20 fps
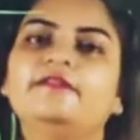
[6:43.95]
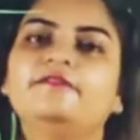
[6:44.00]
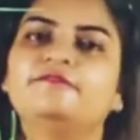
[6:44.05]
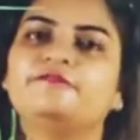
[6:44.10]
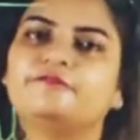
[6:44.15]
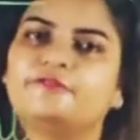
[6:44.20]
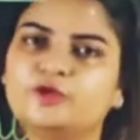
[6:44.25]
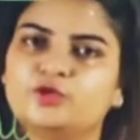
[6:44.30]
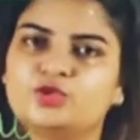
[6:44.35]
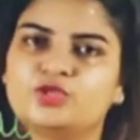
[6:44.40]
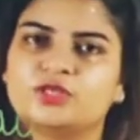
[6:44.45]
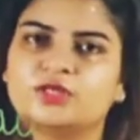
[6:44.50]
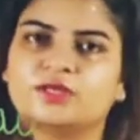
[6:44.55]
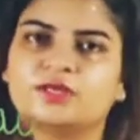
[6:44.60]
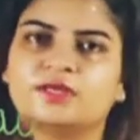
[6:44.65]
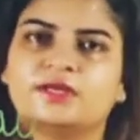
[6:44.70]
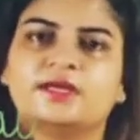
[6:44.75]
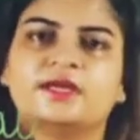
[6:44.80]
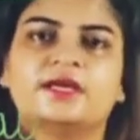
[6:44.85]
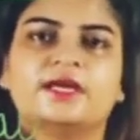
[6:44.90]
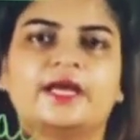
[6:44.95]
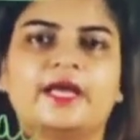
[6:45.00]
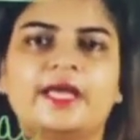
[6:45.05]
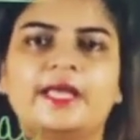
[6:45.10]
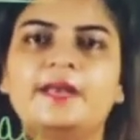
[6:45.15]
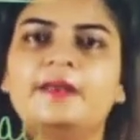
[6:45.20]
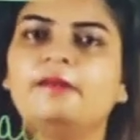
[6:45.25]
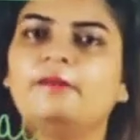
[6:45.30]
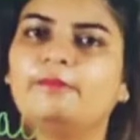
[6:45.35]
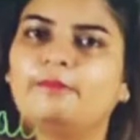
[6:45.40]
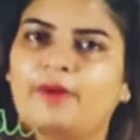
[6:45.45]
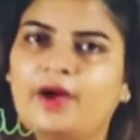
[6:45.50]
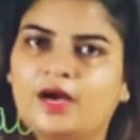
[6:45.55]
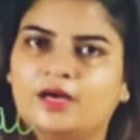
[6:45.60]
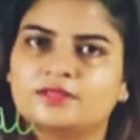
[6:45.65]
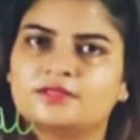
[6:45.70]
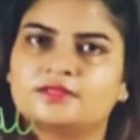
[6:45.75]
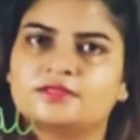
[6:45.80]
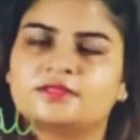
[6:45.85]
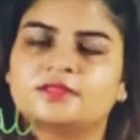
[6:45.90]
future, in
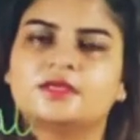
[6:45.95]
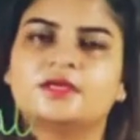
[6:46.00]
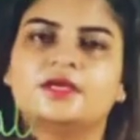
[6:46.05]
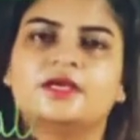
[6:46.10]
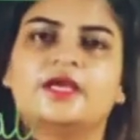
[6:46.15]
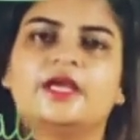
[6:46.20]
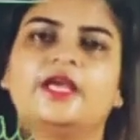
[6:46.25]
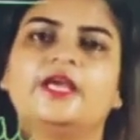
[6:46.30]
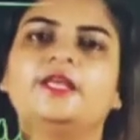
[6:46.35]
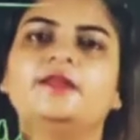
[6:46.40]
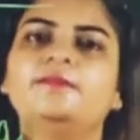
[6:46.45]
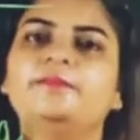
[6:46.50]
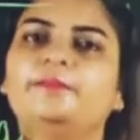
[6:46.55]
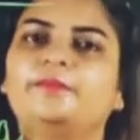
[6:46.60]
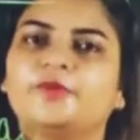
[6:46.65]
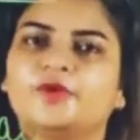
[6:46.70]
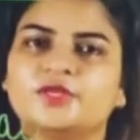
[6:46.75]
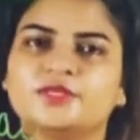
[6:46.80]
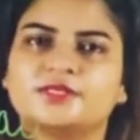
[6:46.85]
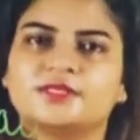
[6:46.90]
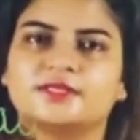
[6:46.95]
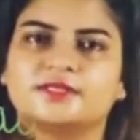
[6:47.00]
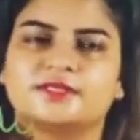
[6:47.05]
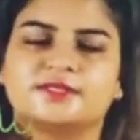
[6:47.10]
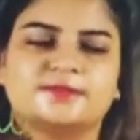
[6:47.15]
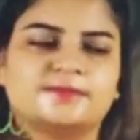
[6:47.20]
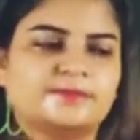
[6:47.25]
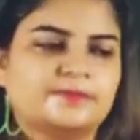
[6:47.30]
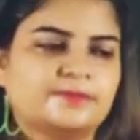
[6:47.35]
past, in present.